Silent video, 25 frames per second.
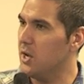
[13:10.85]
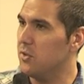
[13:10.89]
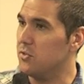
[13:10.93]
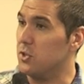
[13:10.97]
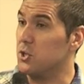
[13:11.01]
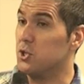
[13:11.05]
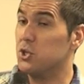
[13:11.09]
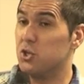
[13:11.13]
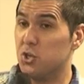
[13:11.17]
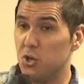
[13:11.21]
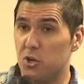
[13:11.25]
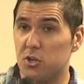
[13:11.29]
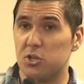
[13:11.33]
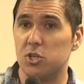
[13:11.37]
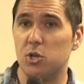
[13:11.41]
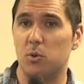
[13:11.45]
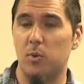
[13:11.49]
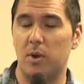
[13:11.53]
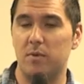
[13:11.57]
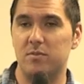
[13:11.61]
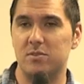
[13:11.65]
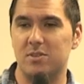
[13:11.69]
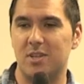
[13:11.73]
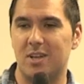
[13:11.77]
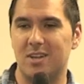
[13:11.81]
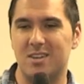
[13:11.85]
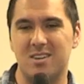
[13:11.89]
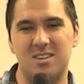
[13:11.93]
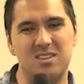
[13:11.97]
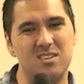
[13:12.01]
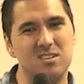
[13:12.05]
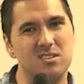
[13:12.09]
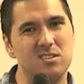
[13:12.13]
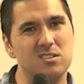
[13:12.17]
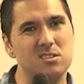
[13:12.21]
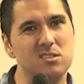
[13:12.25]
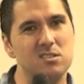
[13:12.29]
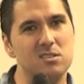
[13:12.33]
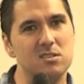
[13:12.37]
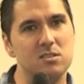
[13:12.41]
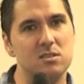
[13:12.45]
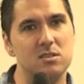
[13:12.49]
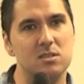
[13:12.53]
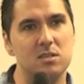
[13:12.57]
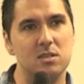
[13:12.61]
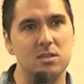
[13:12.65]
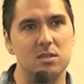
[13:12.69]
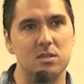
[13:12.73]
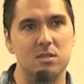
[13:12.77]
The church always like, oh